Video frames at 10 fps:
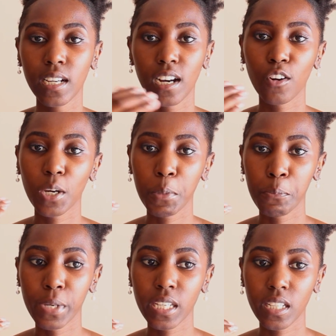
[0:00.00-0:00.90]
how come
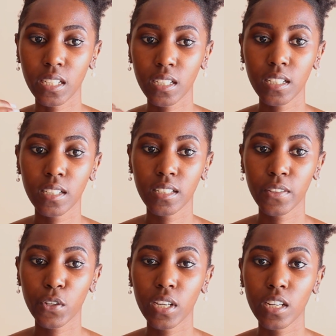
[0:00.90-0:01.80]
I'm making
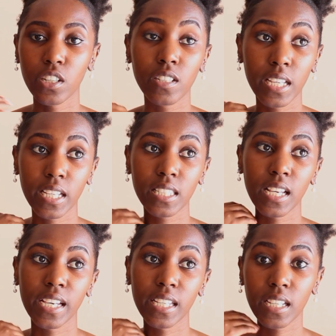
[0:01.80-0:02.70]
300 cakes
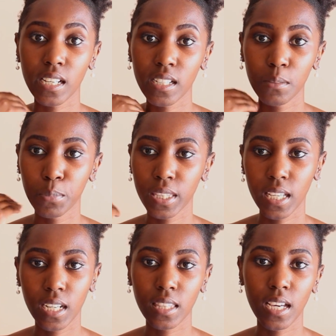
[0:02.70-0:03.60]
a year, but
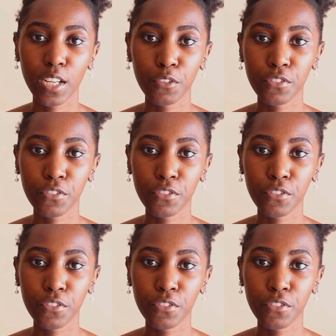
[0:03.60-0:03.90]
then at the end